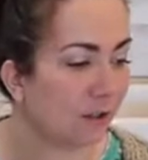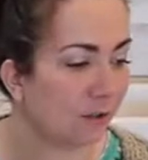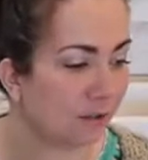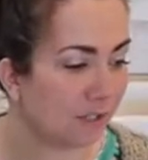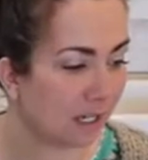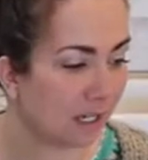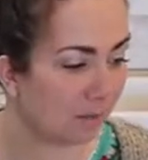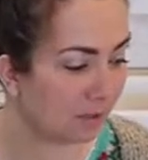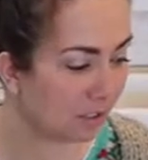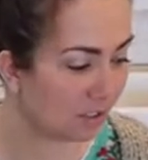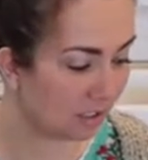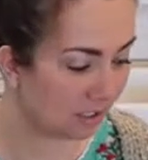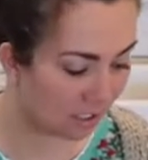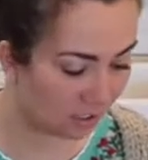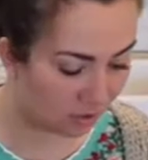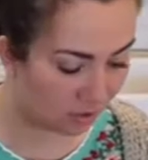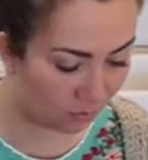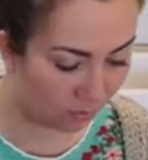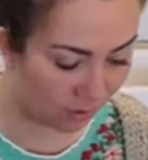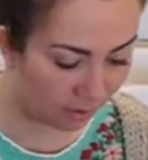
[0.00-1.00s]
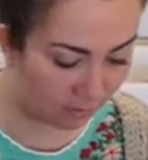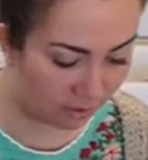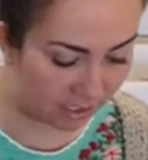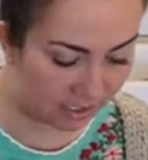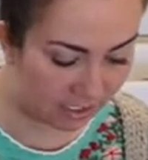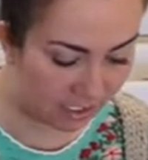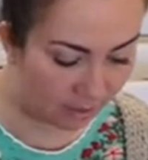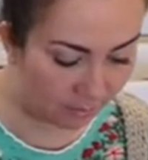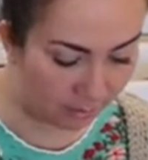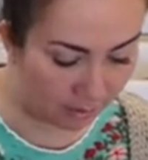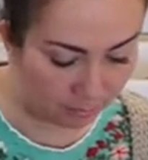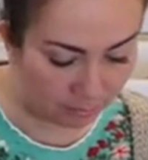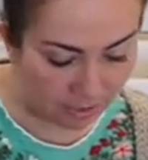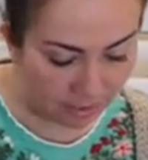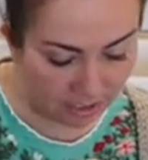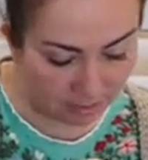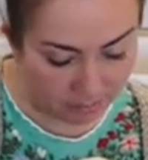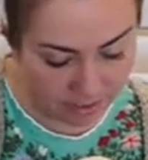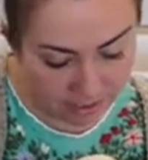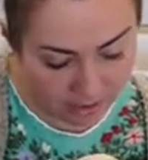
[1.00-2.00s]
Debbie. She said she wanted me to tell my
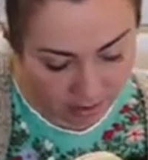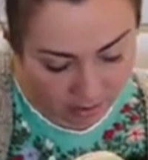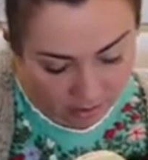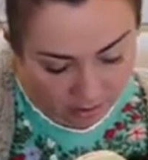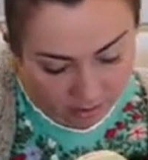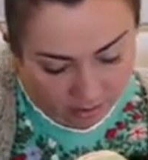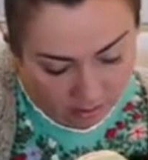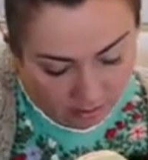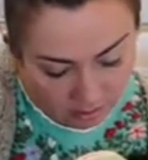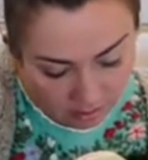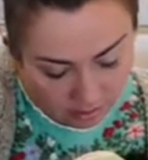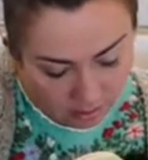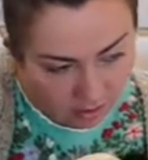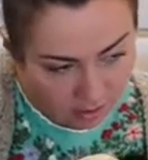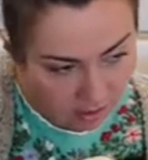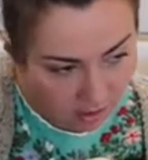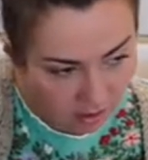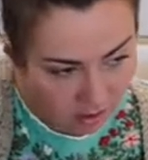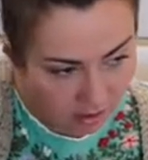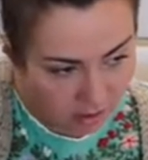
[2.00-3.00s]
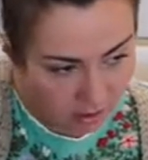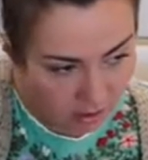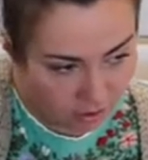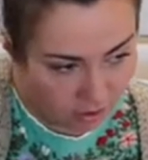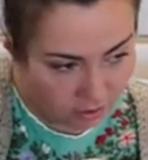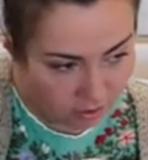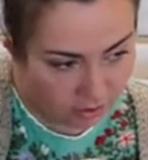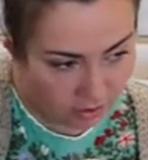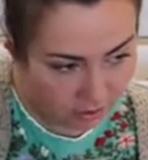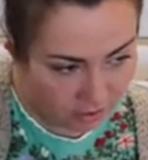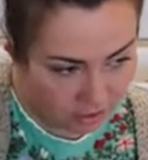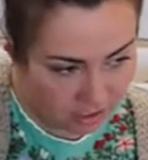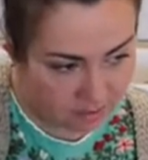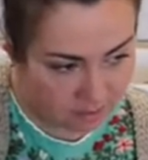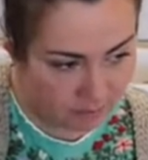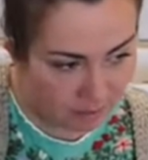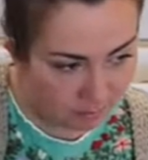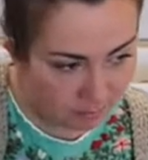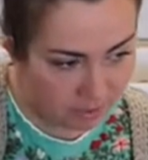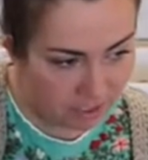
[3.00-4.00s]
peeps. Are, are, these
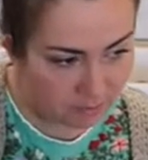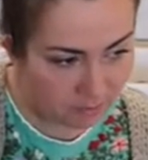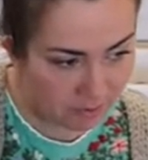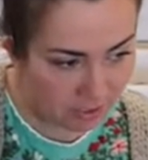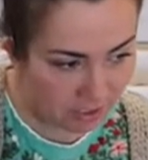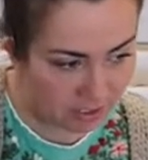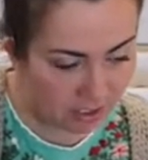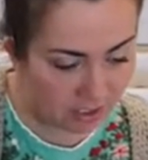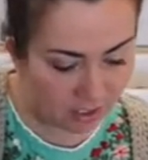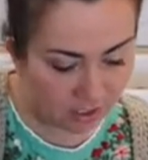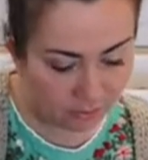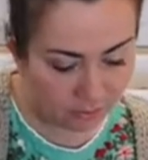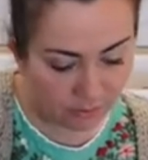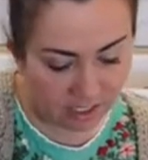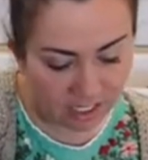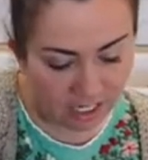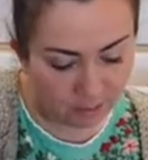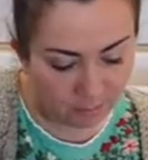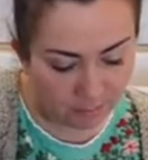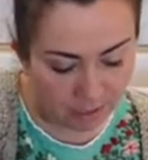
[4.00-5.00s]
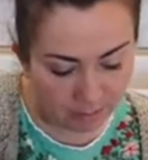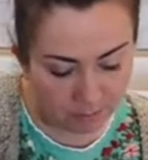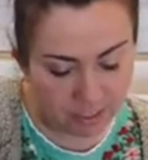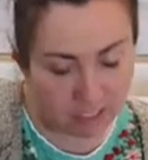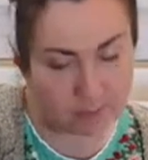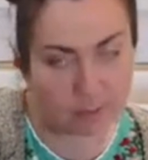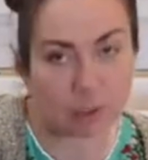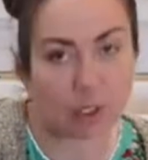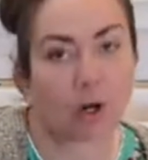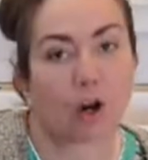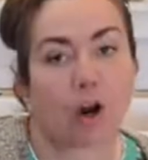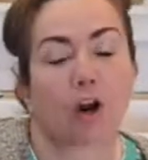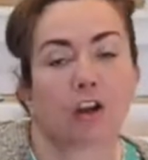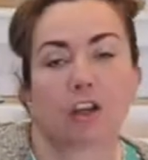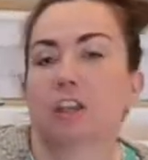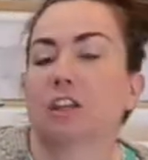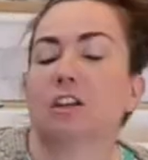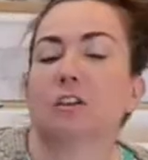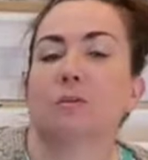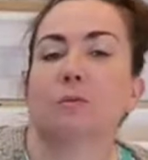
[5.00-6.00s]
my peeps on here right now? My peeps are, are
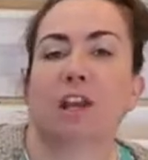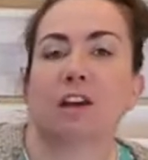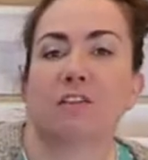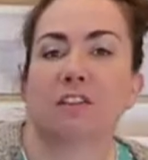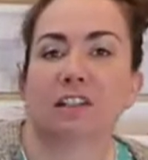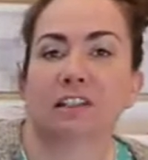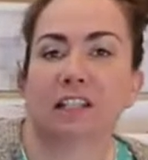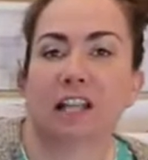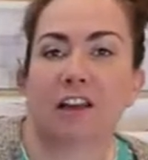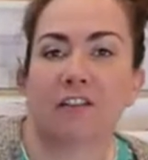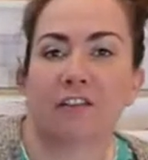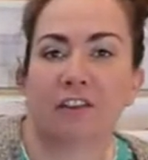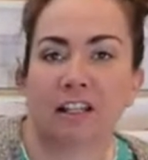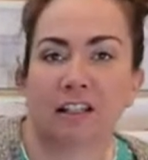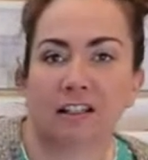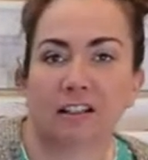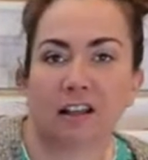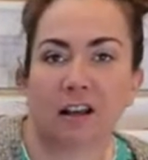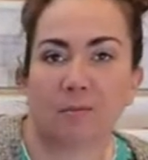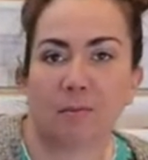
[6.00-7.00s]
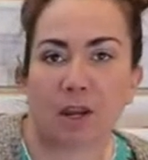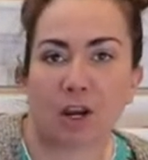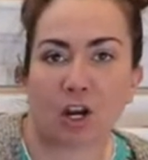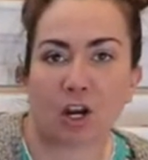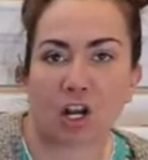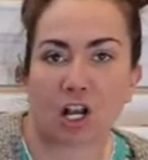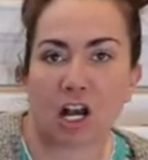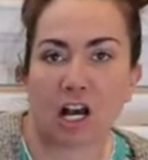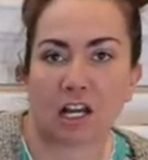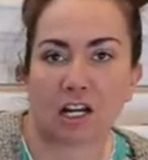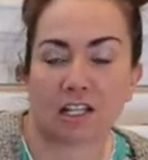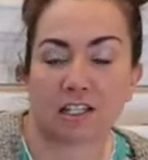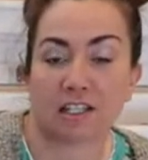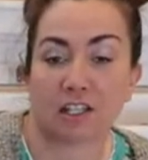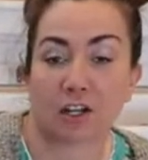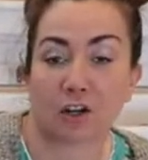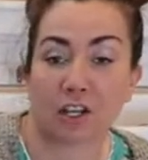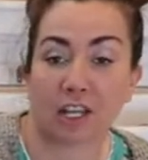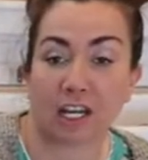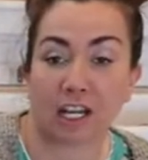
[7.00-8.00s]
we have 11 Americanas that
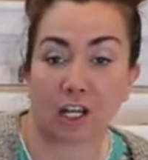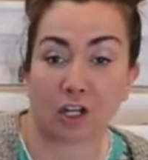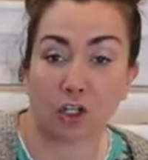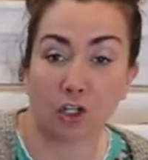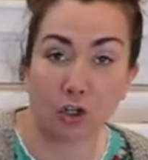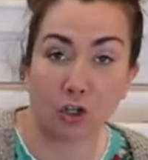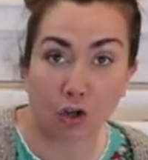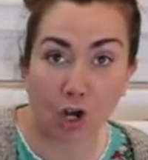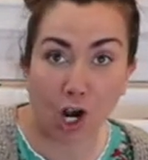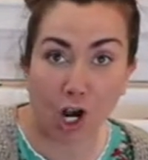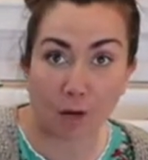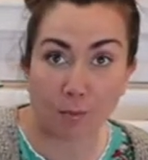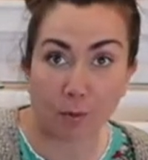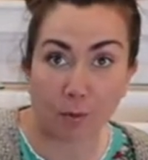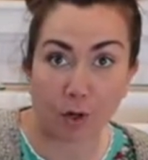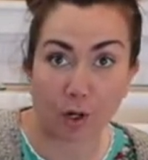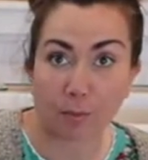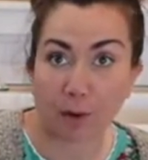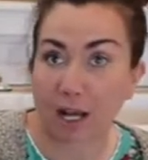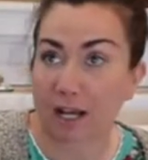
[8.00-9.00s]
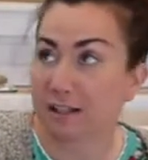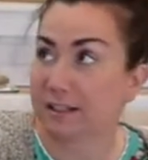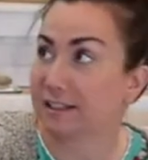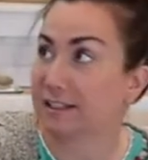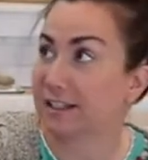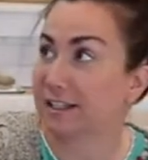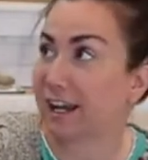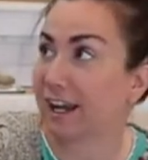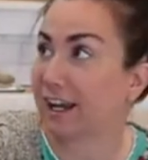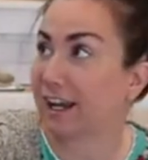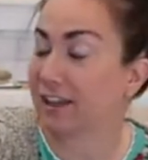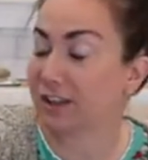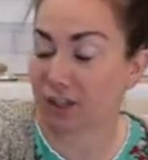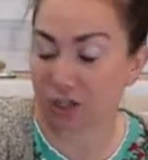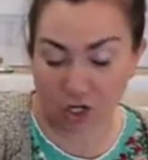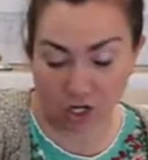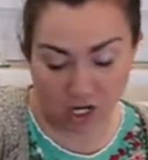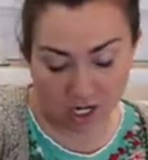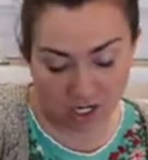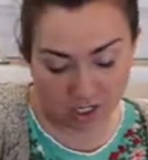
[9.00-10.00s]
are getting a new cardboard box today in the
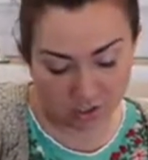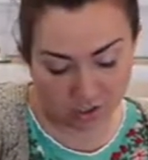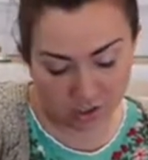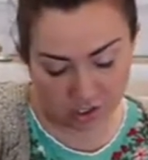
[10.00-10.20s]
garage.